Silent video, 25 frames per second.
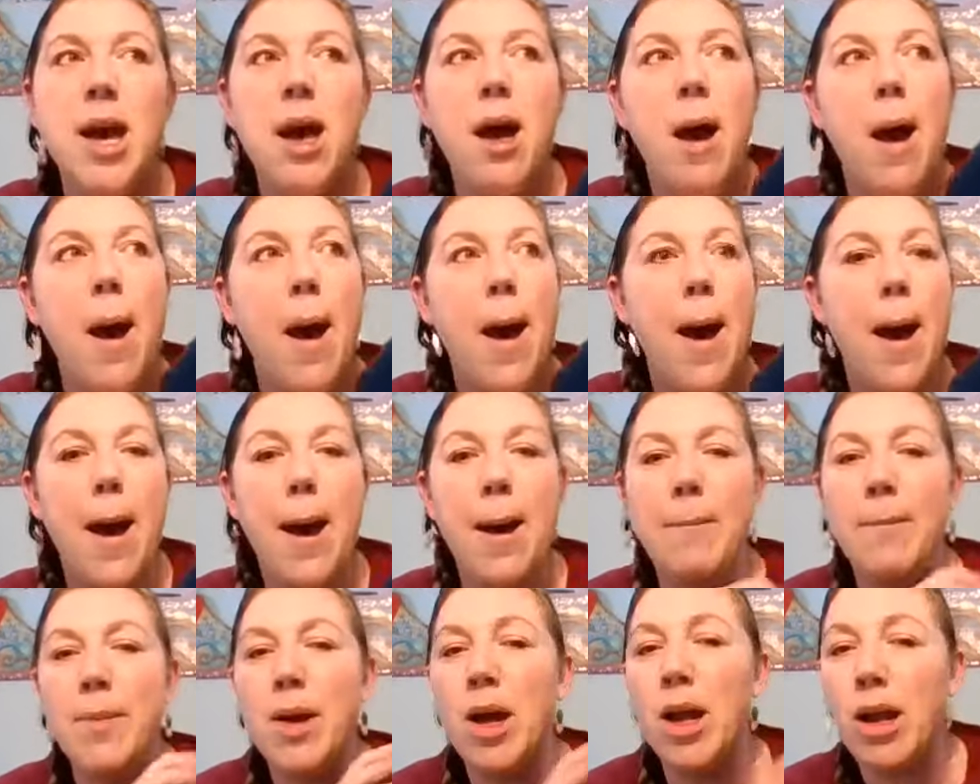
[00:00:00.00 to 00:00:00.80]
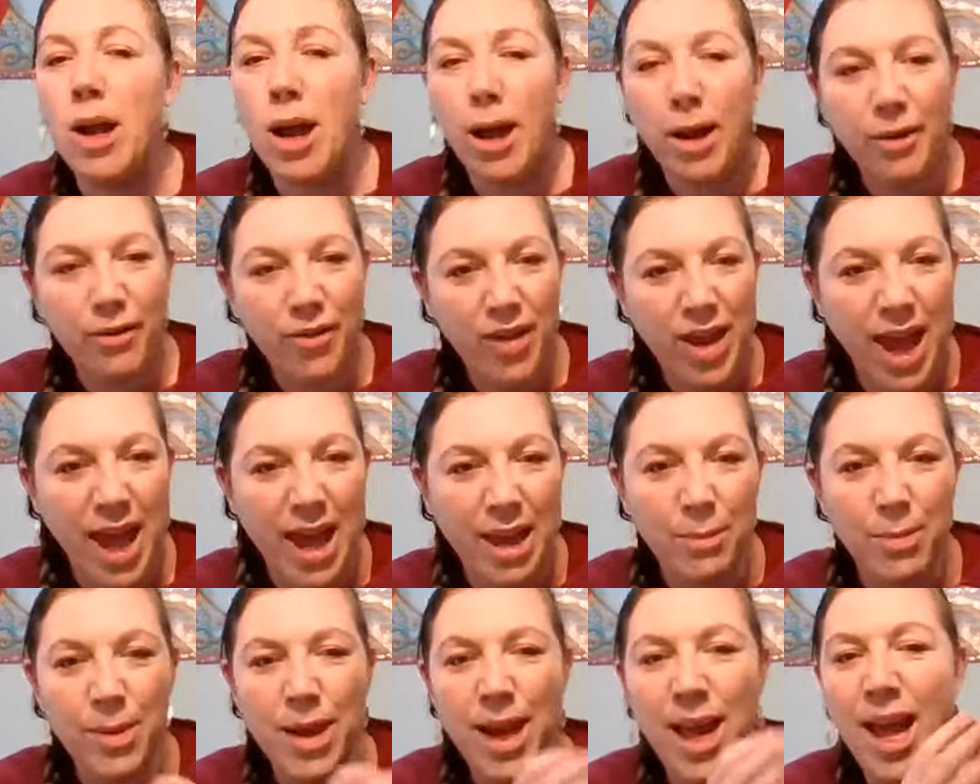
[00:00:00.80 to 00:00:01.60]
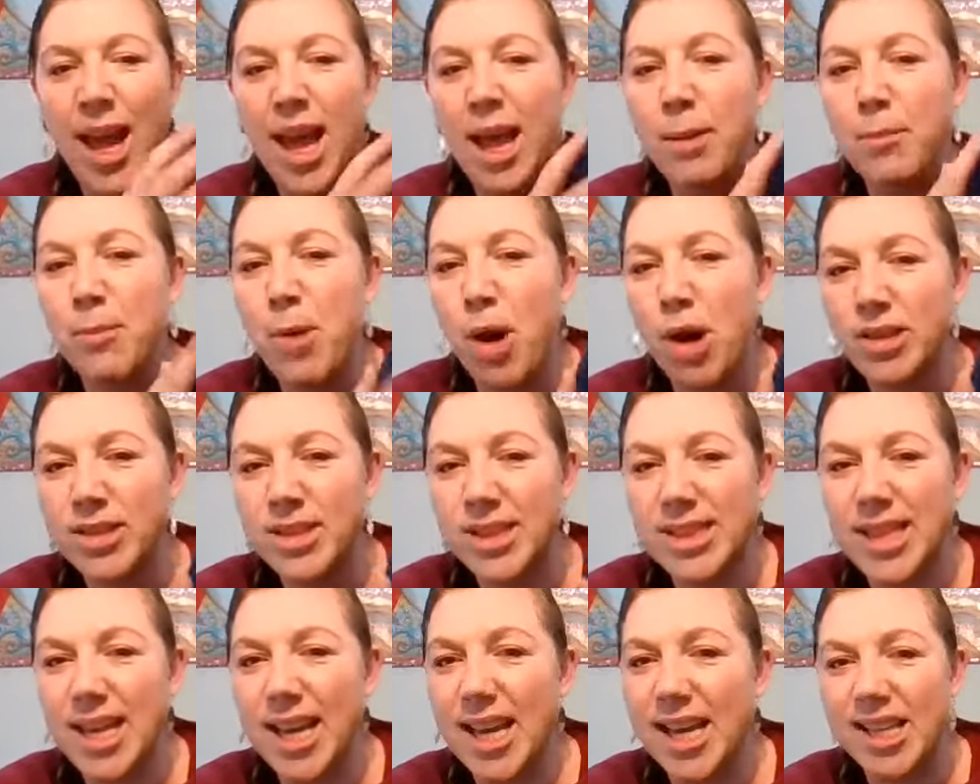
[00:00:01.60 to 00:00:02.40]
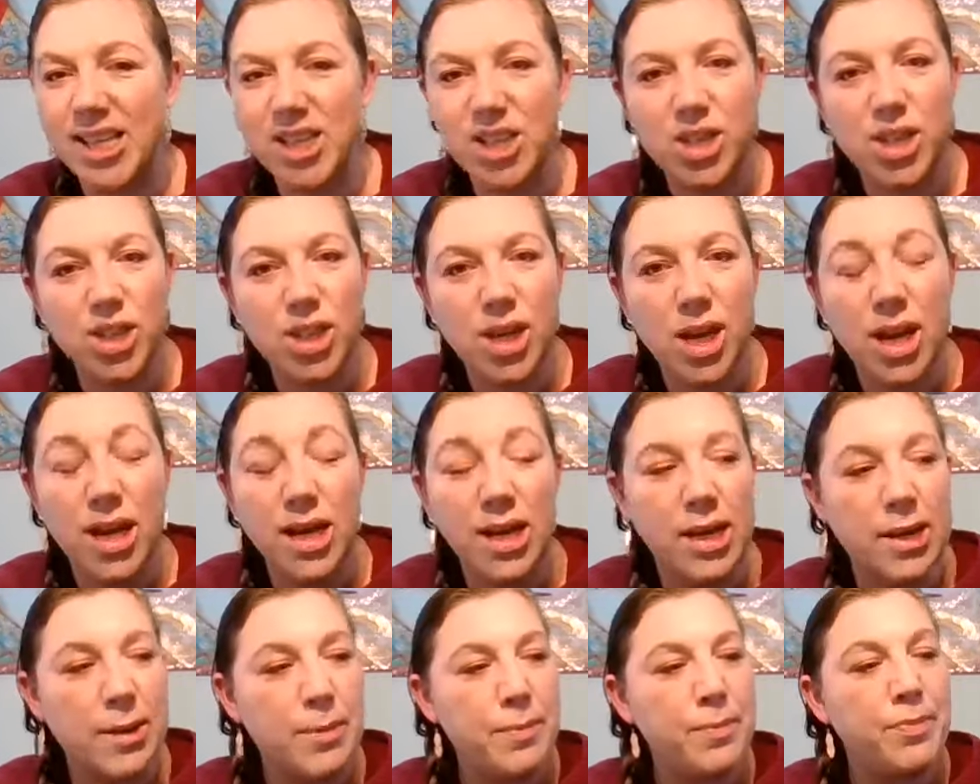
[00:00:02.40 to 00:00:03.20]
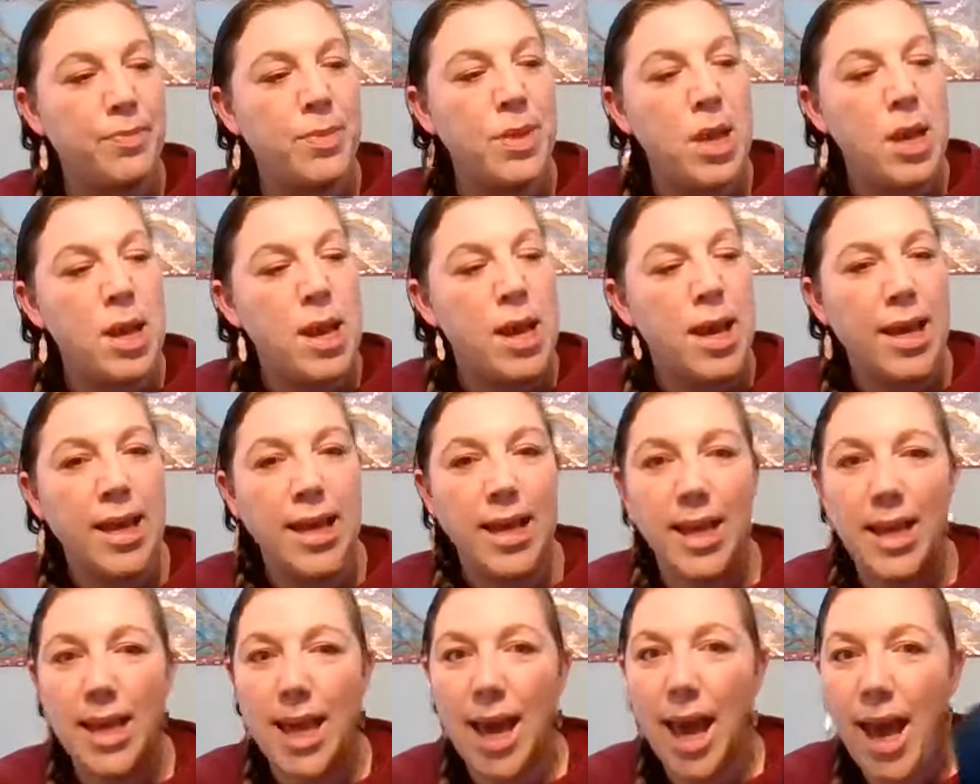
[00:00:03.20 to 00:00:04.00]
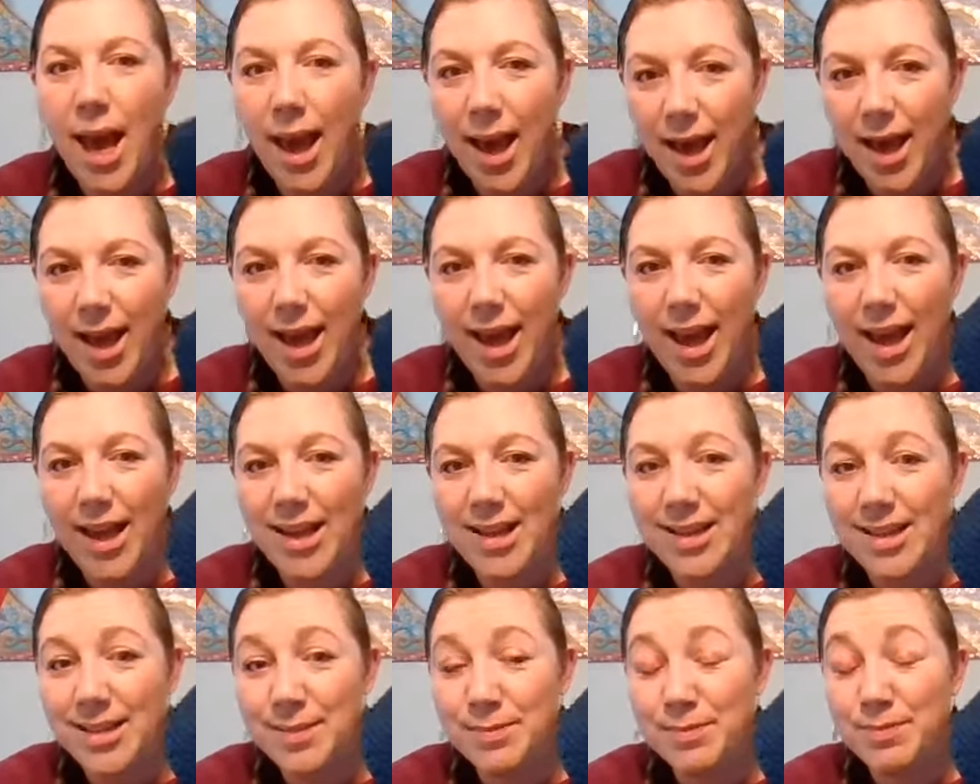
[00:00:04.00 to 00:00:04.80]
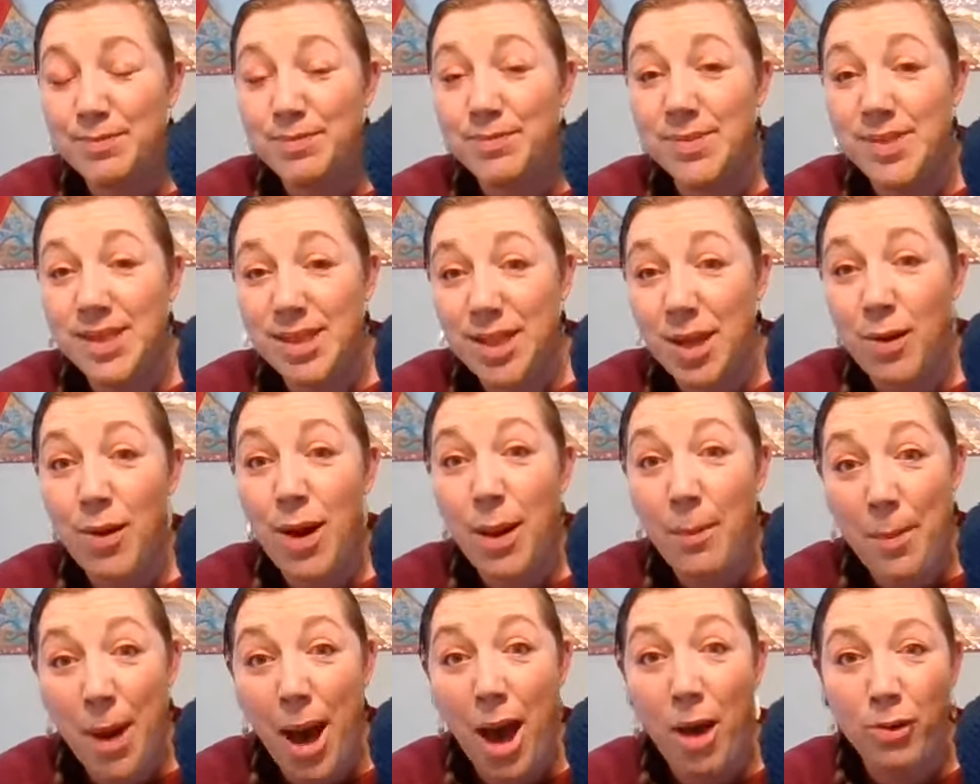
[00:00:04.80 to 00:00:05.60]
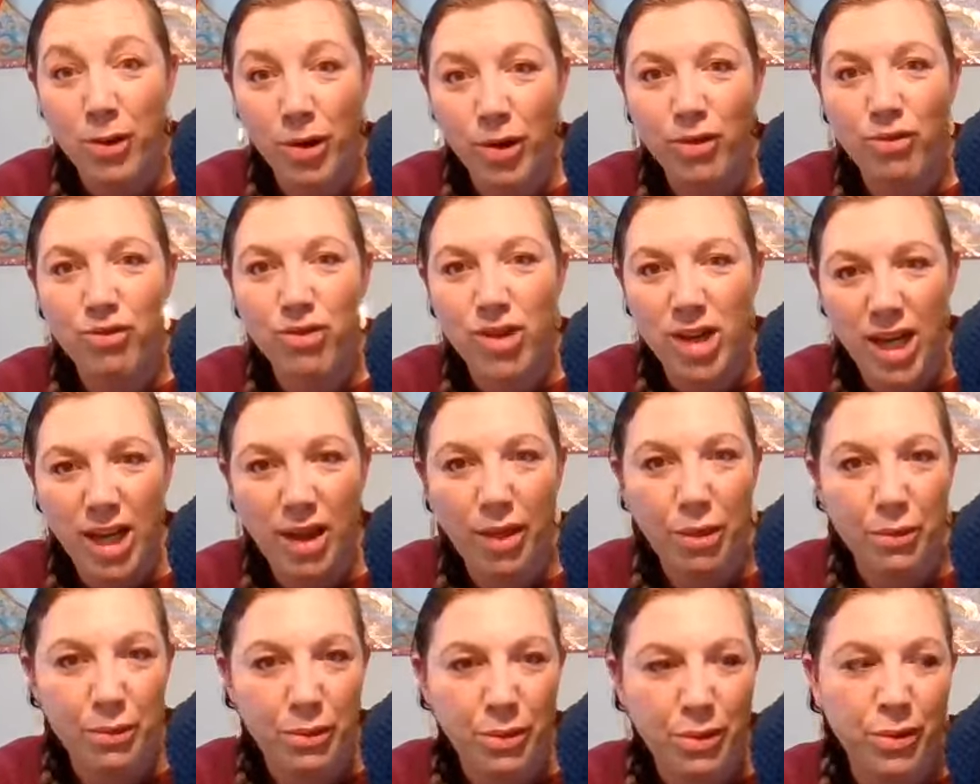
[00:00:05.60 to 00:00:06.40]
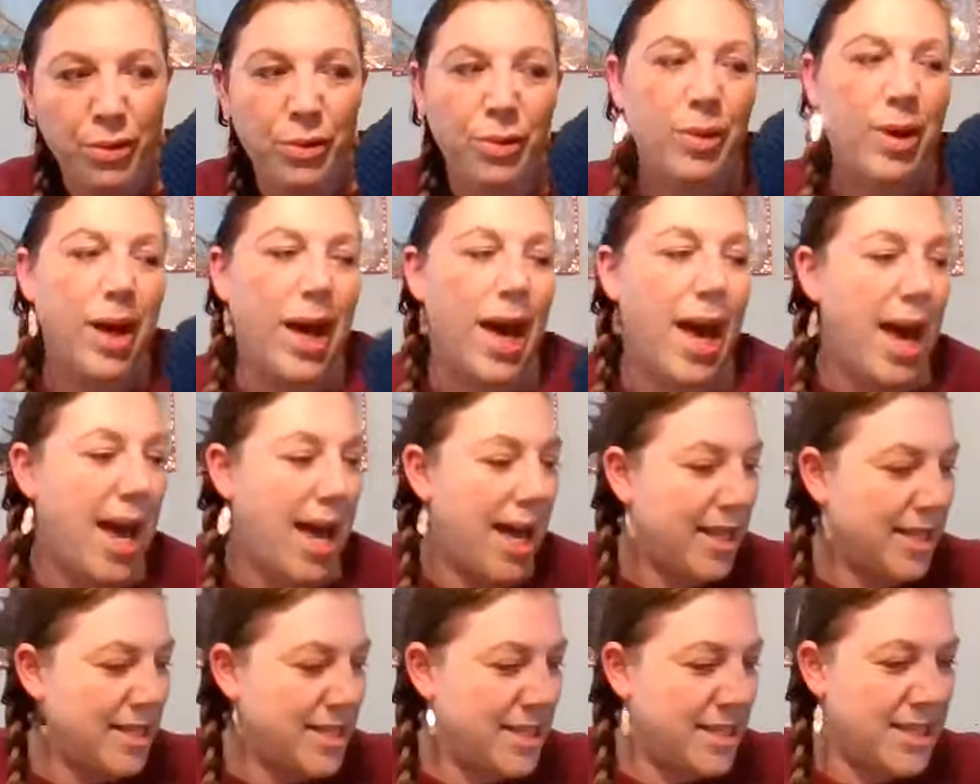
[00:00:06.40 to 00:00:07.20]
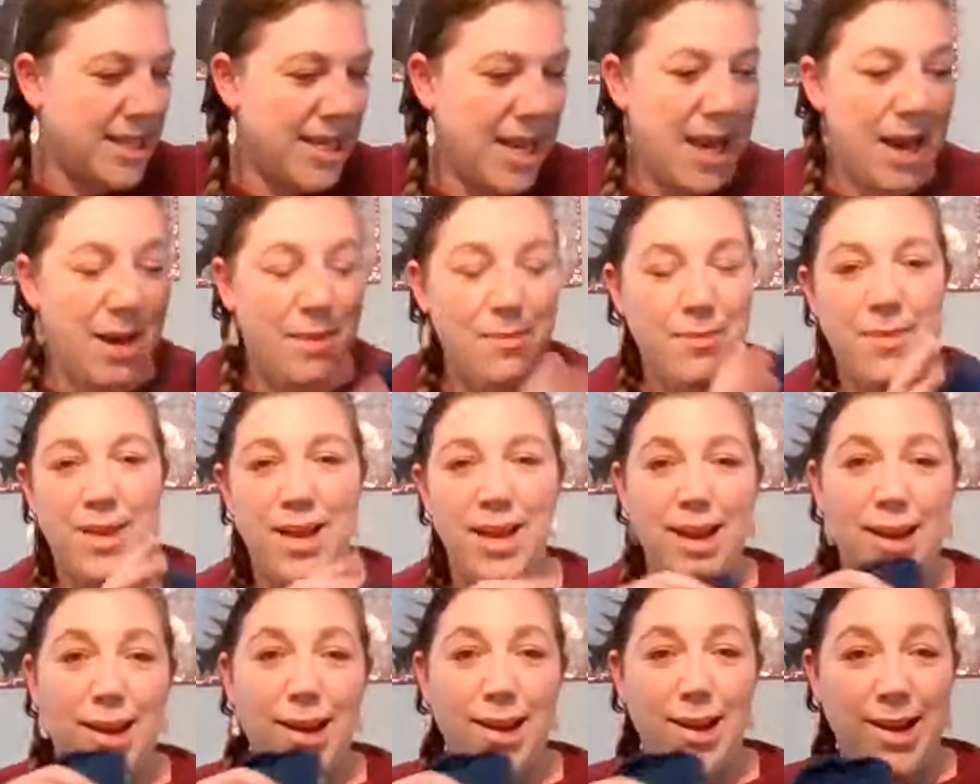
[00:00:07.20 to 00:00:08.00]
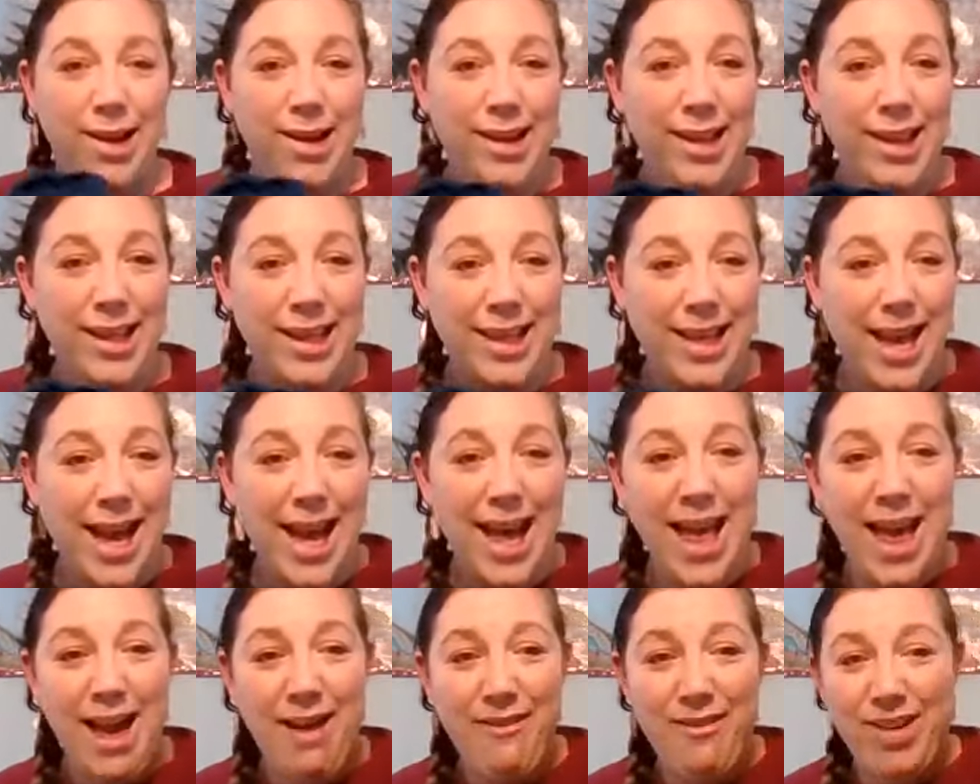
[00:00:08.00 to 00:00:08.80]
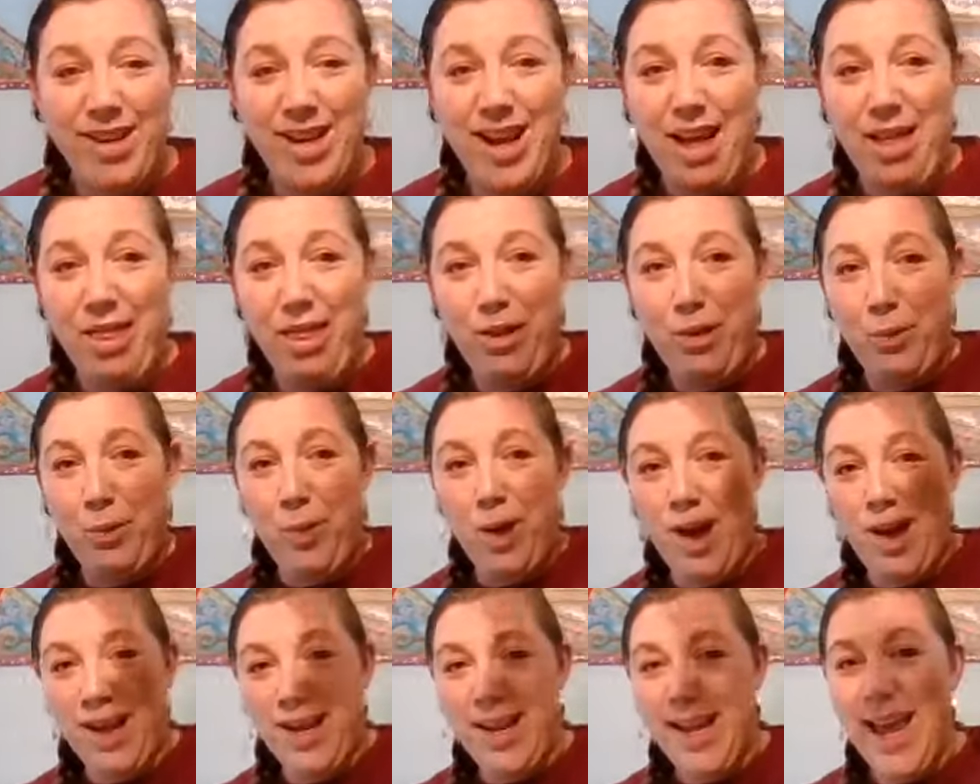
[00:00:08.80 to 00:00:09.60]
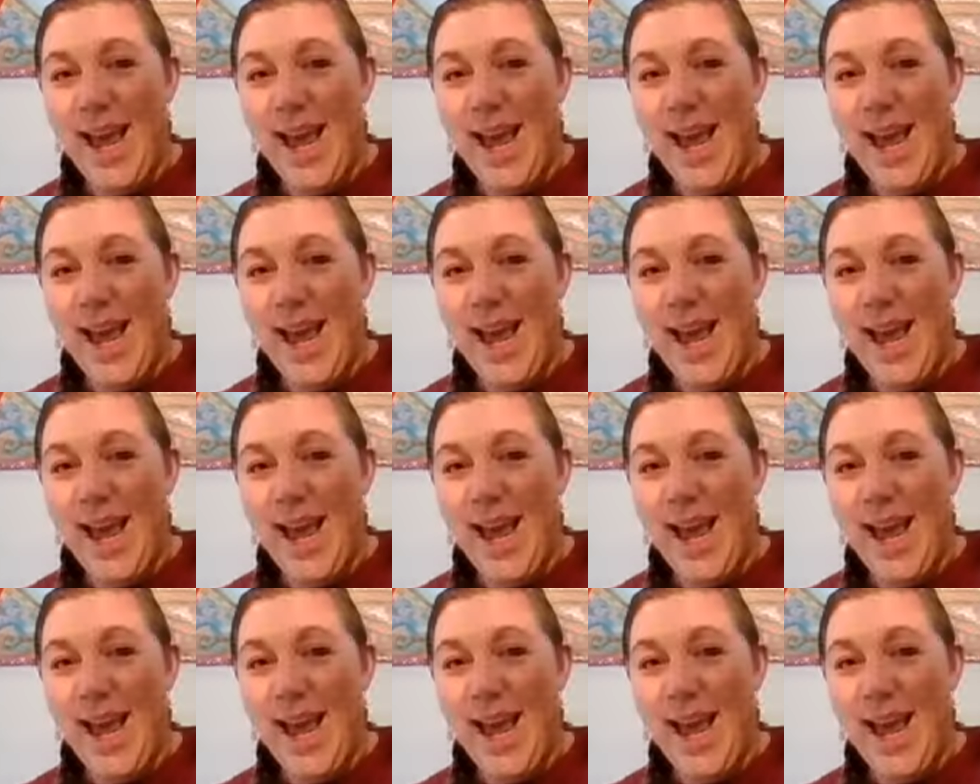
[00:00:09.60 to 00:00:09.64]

A lot of cabling, moss stitch. So I powered really through. And look, I have another one.